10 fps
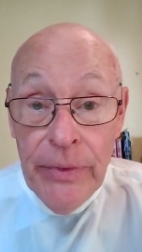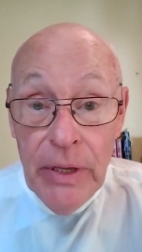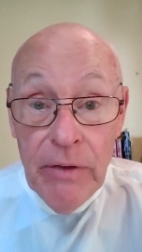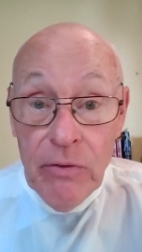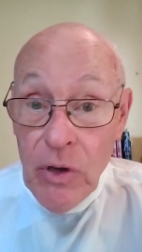
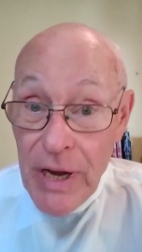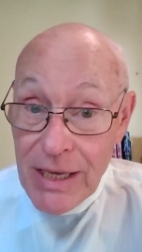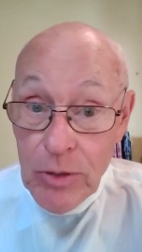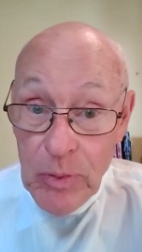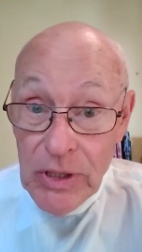if not
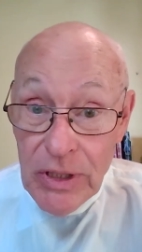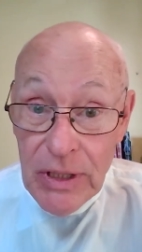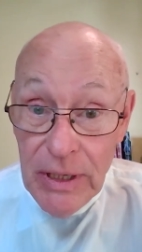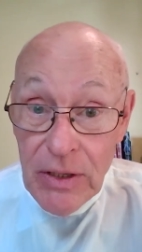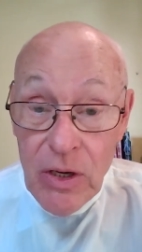
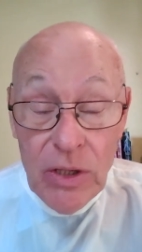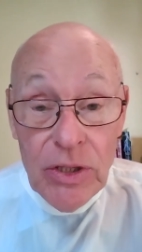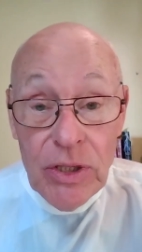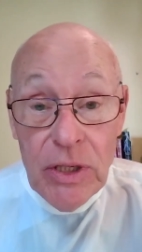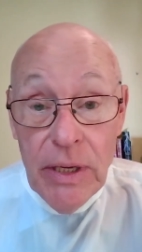explicitly and
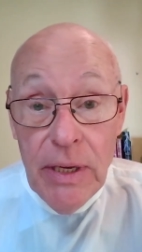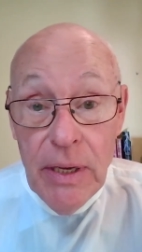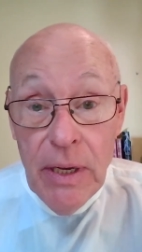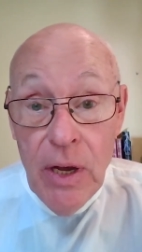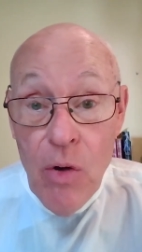consciously,
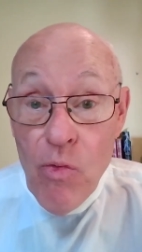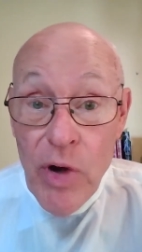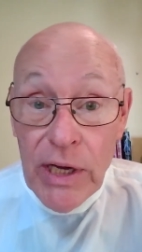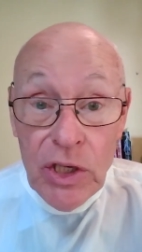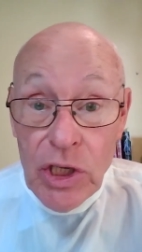
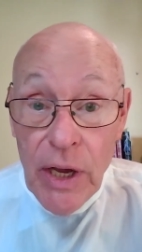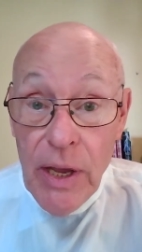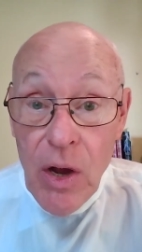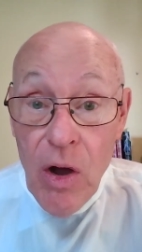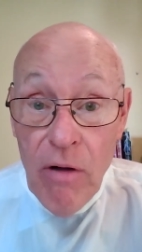
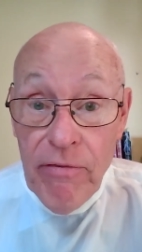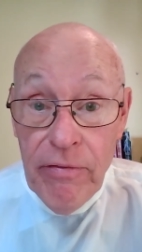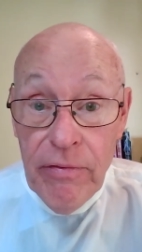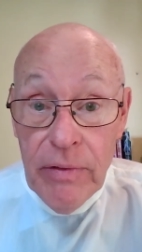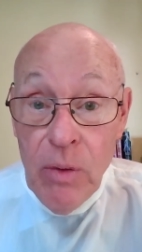ricocheting
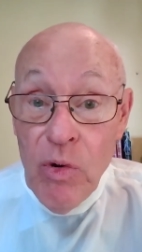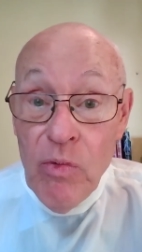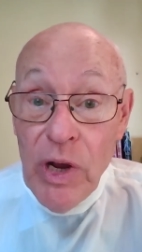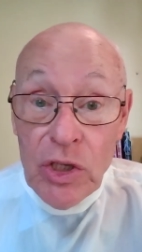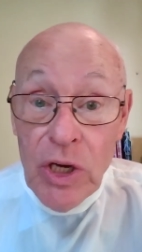off. And we
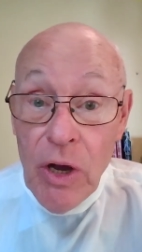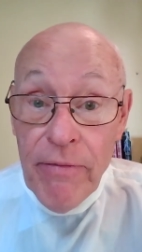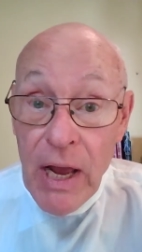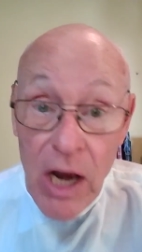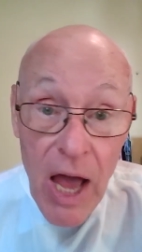ricochet off
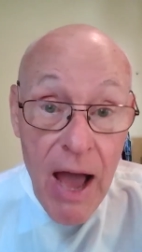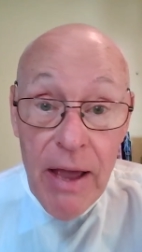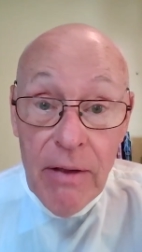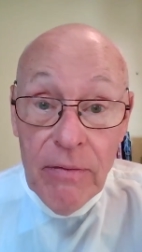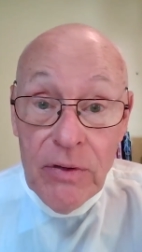our
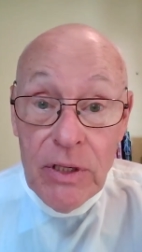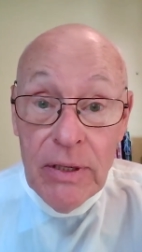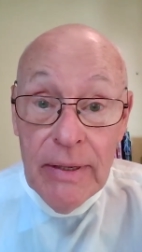lives,